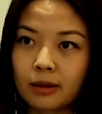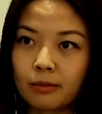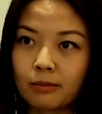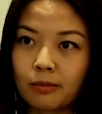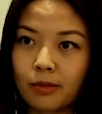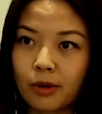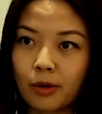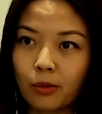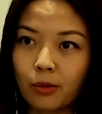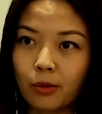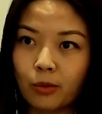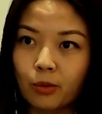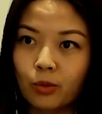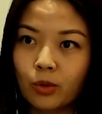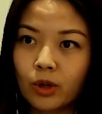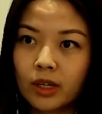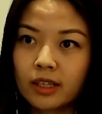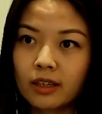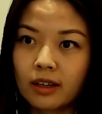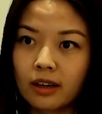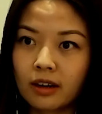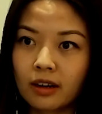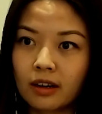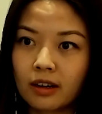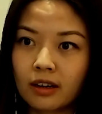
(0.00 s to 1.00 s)
what
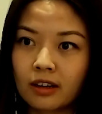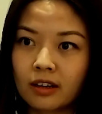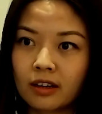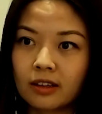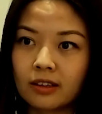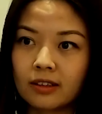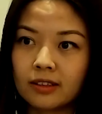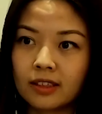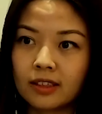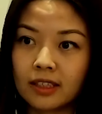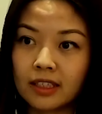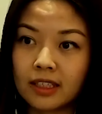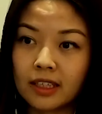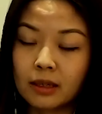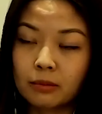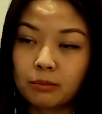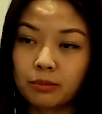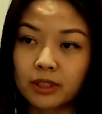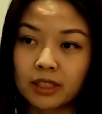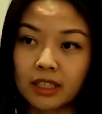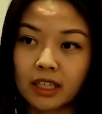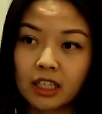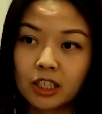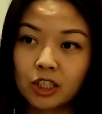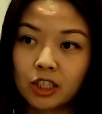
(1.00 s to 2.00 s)
are the
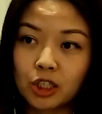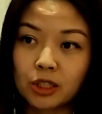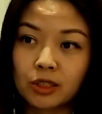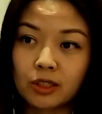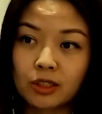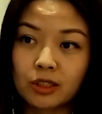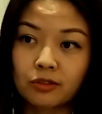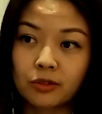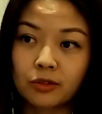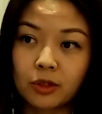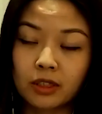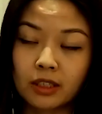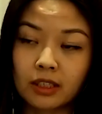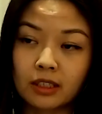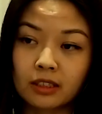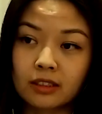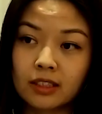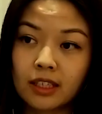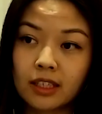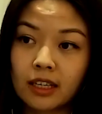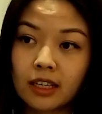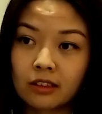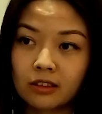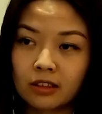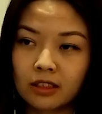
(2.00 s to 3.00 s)
implications for the
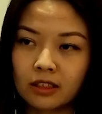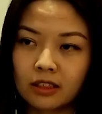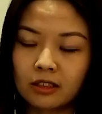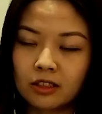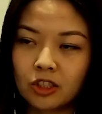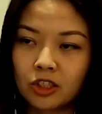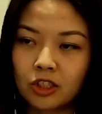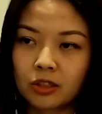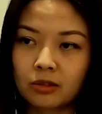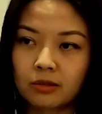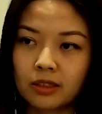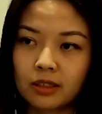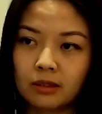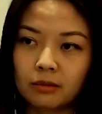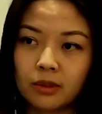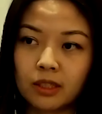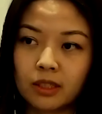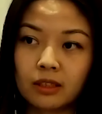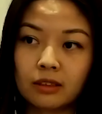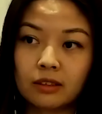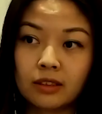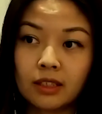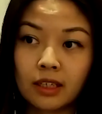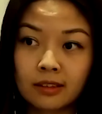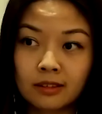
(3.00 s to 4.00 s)
entire industry when
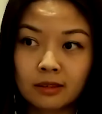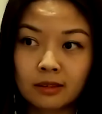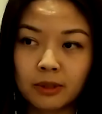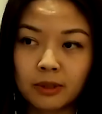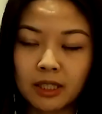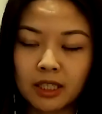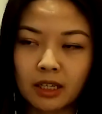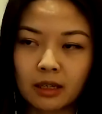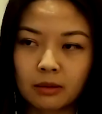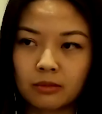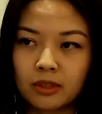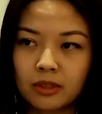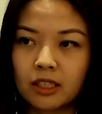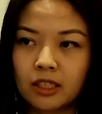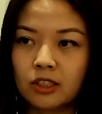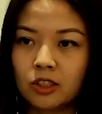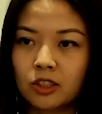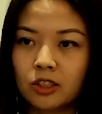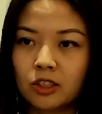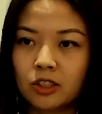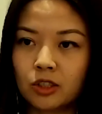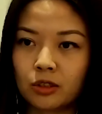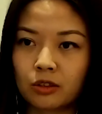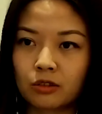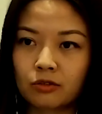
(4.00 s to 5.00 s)
it does become
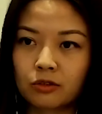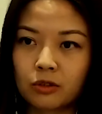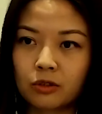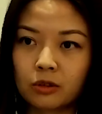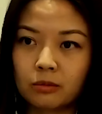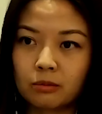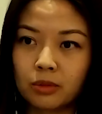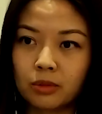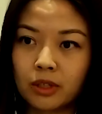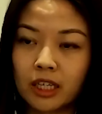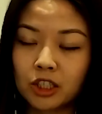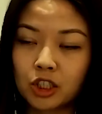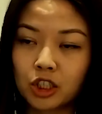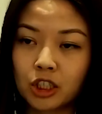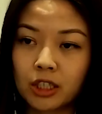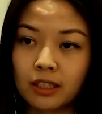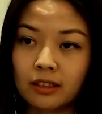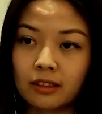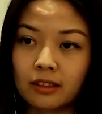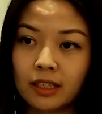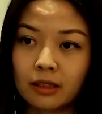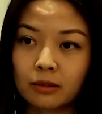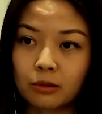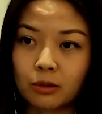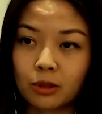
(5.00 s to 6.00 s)
easier for blockchain
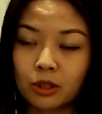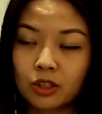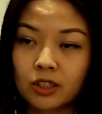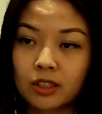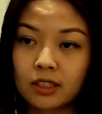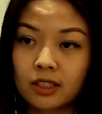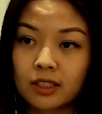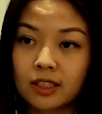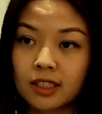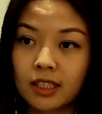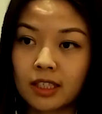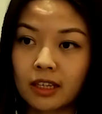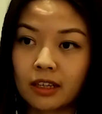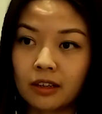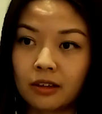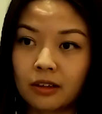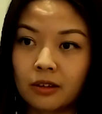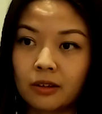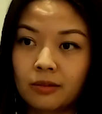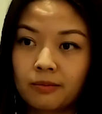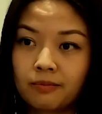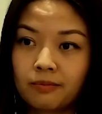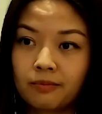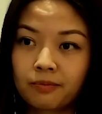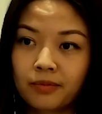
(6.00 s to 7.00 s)
networks to scale?
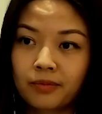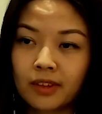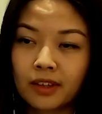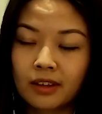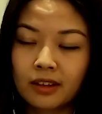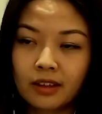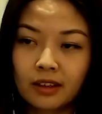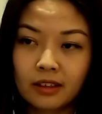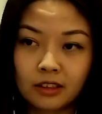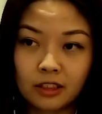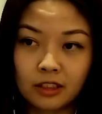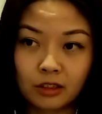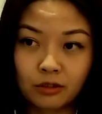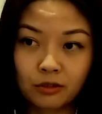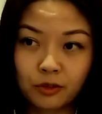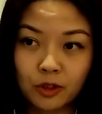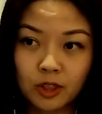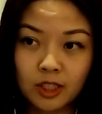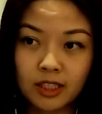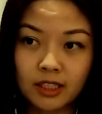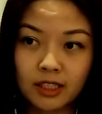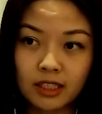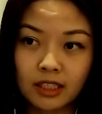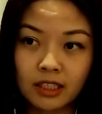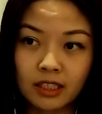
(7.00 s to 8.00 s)
Do you
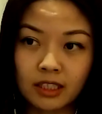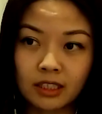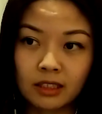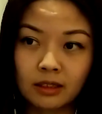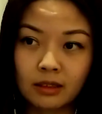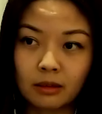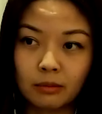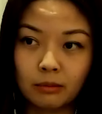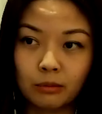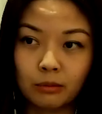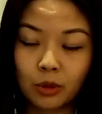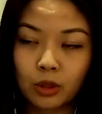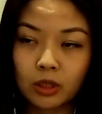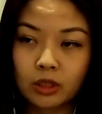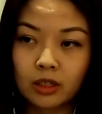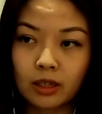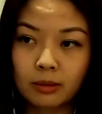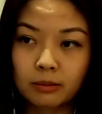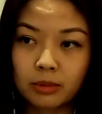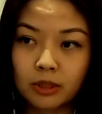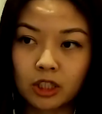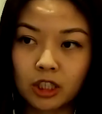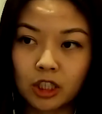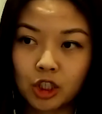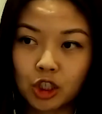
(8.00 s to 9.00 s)
foresee more
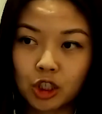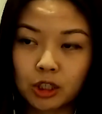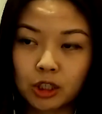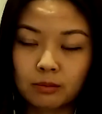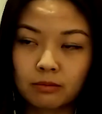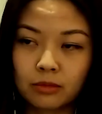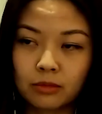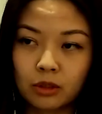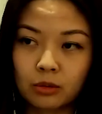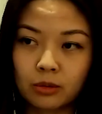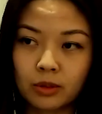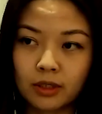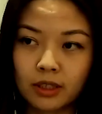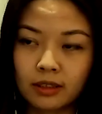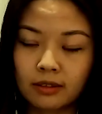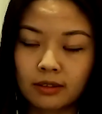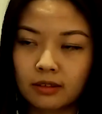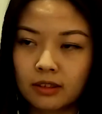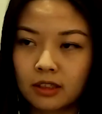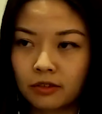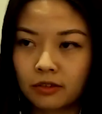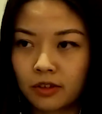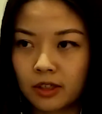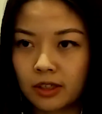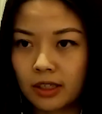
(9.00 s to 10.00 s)
competition between
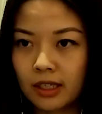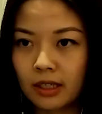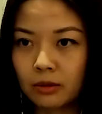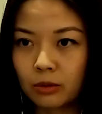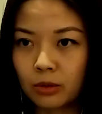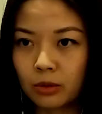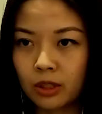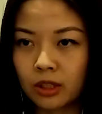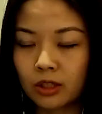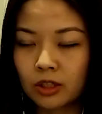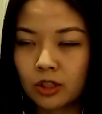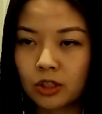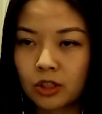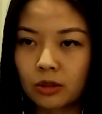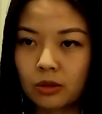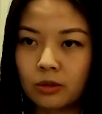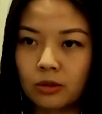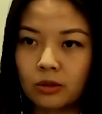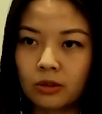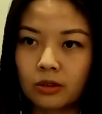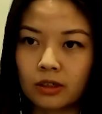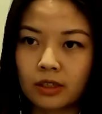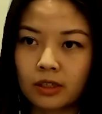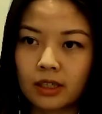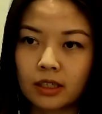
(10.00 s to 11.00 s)
different networks,
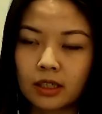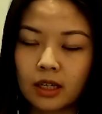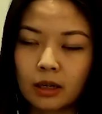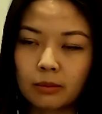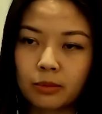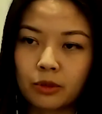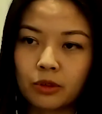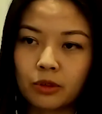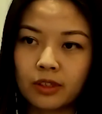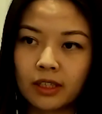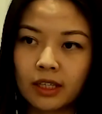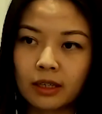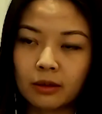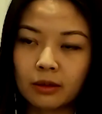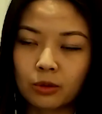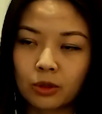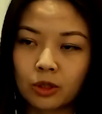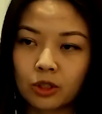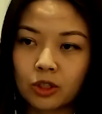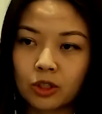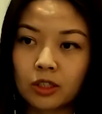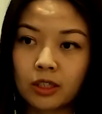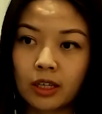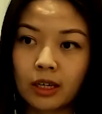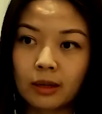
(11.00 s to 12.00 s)
or a couple of
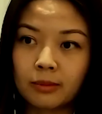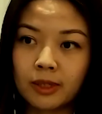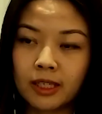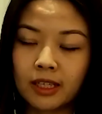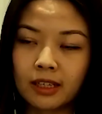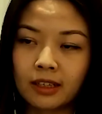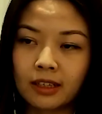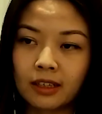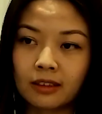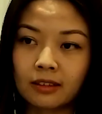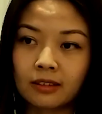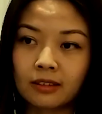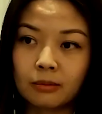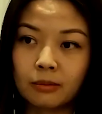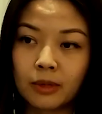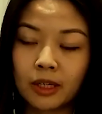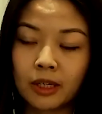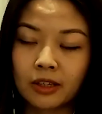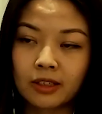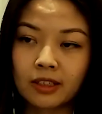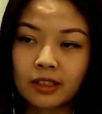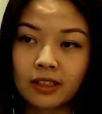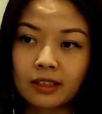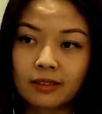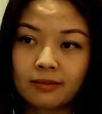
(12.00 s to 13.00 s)
networks dominating the
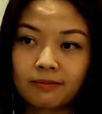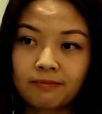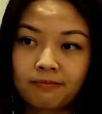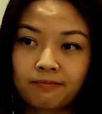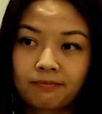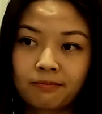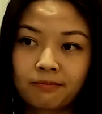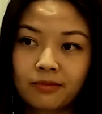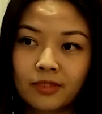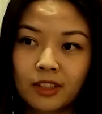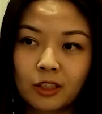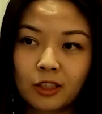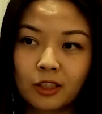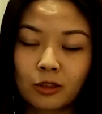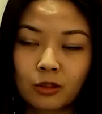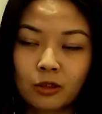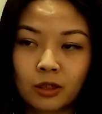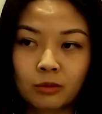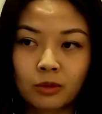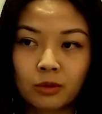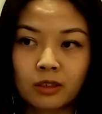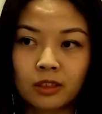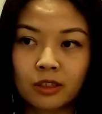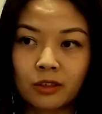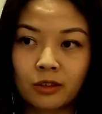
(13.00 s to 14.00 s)
market? Yuri,
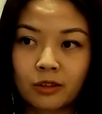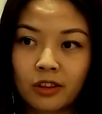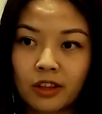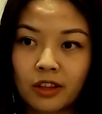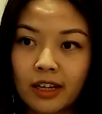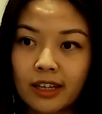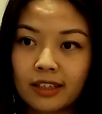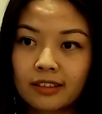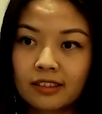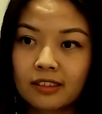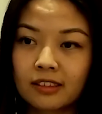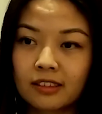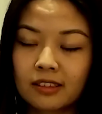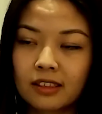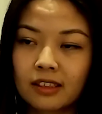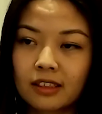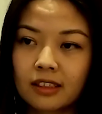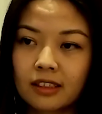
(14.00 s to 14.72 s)
what are your thoughts?